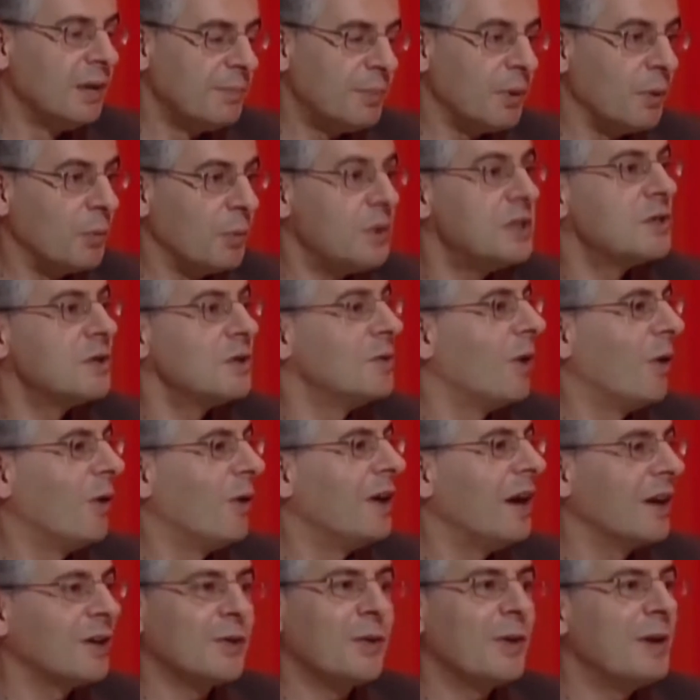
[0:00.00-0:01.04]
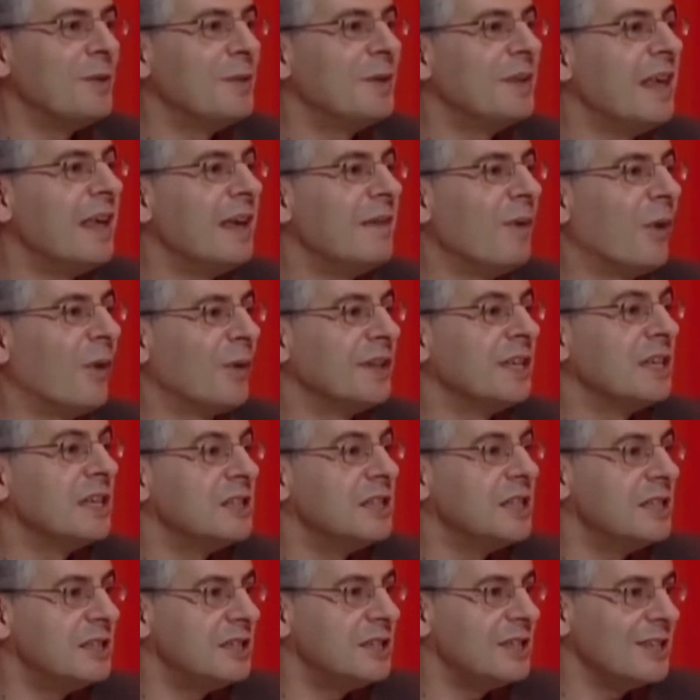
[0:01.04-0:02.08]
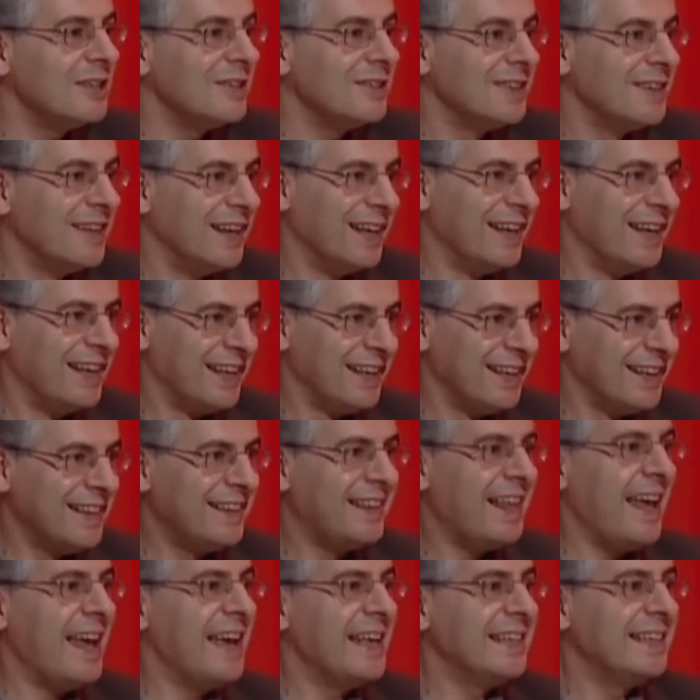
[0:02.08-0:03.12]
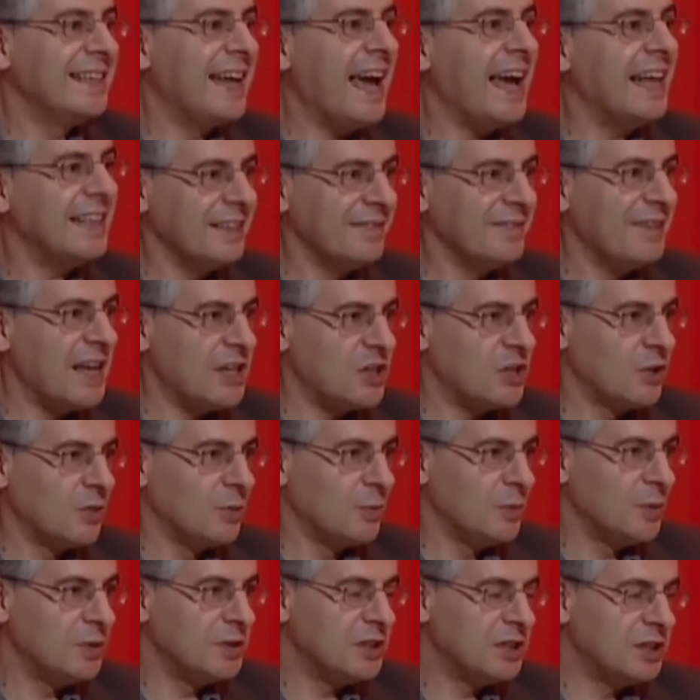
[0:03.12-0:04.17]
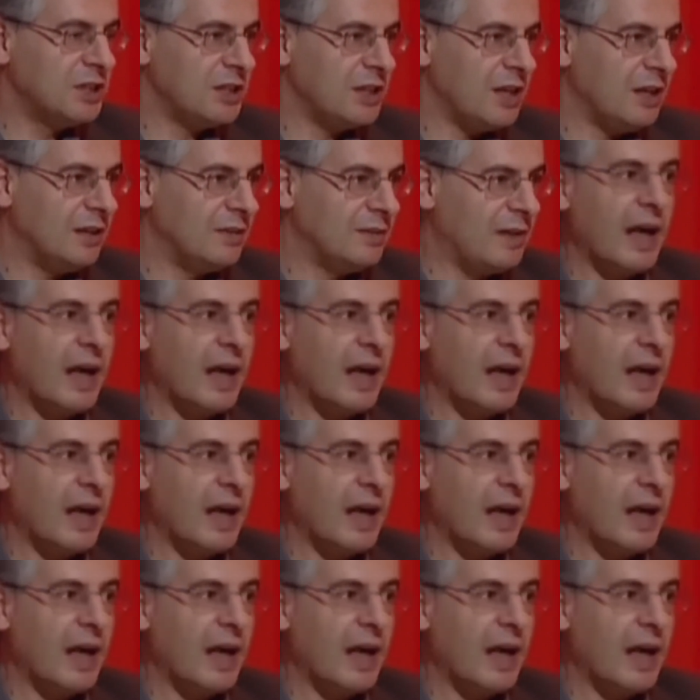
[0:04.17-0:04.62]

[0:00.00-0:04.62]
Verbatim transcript: but we do not agree with him on this issue. Right. Then Edgar Mitchell was, uh,